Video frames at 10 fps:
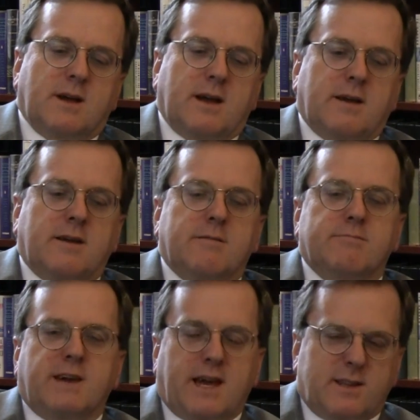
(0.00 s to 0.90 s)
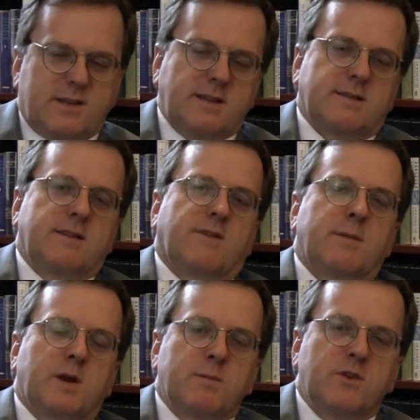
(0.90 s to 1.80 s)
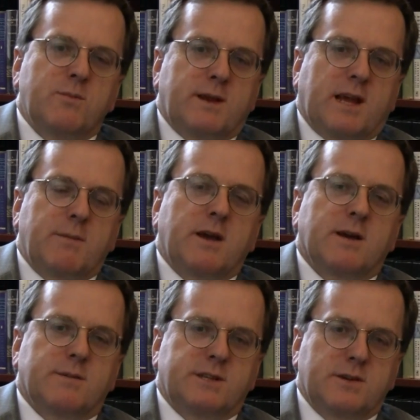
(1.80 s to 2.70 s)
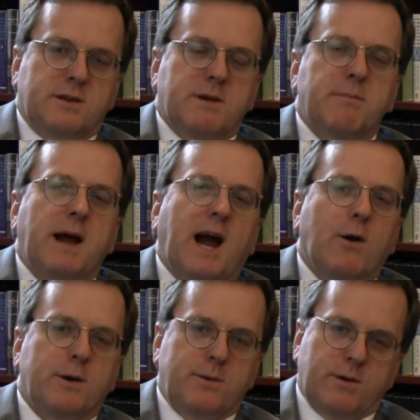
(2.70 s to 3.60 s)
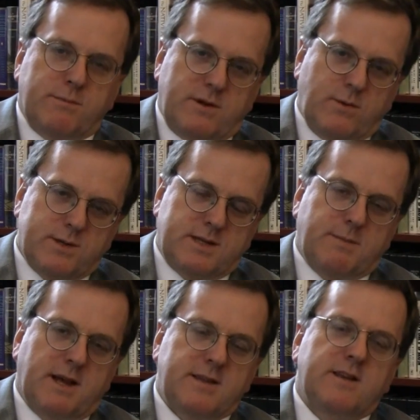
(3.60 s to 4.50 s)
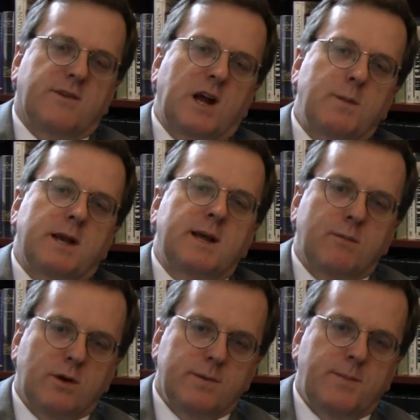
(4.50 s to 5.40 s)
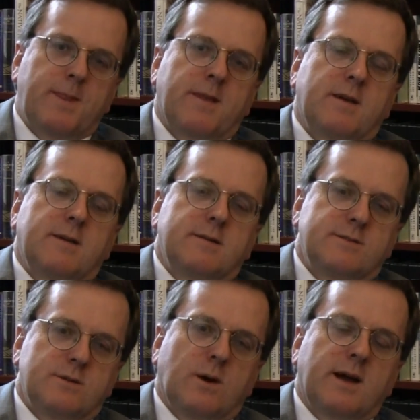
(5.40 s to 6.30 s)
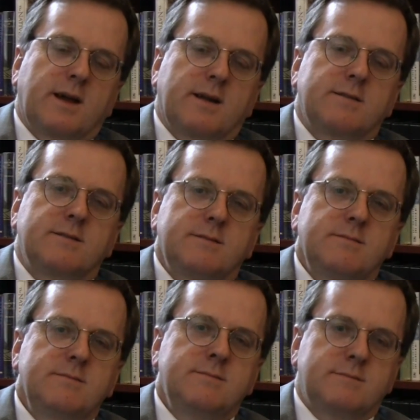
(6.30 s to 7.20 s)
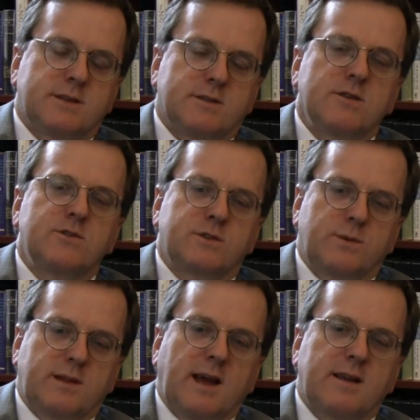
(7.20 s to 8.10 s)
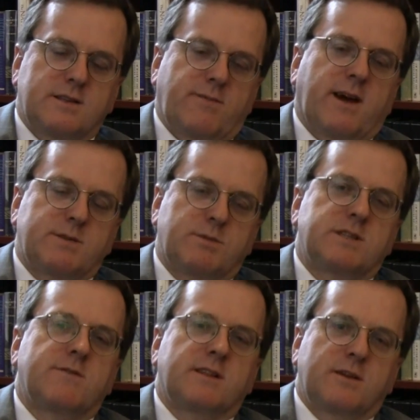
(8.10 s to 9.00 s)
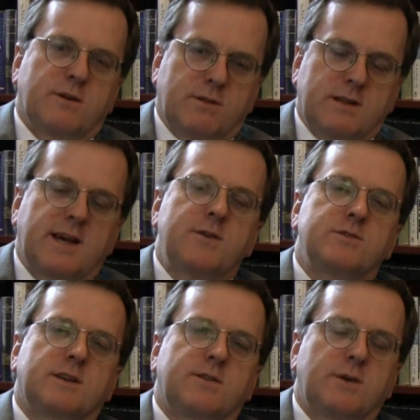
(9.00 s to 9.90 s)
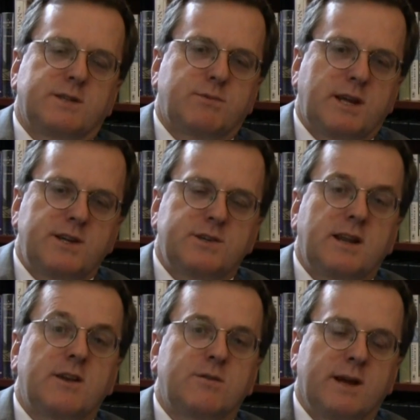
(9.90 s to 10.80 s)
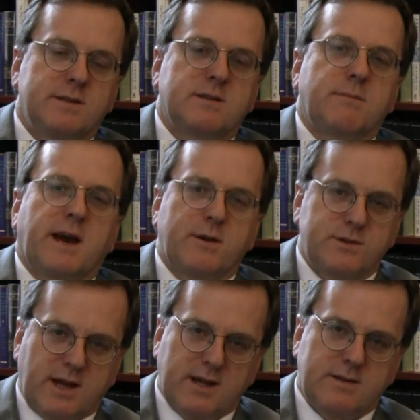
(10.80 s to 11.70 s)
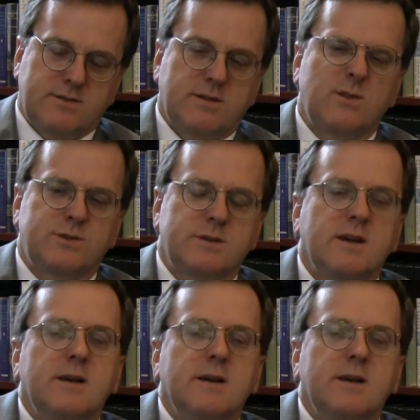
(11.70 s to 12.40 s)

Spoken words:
I began to see that the environmental movement had become essentially a big power trip. It wasn't about the environment anymore. So I got disillusioned with that. In fact, specifically over land use and transportation and transit matters, I got disillusioned.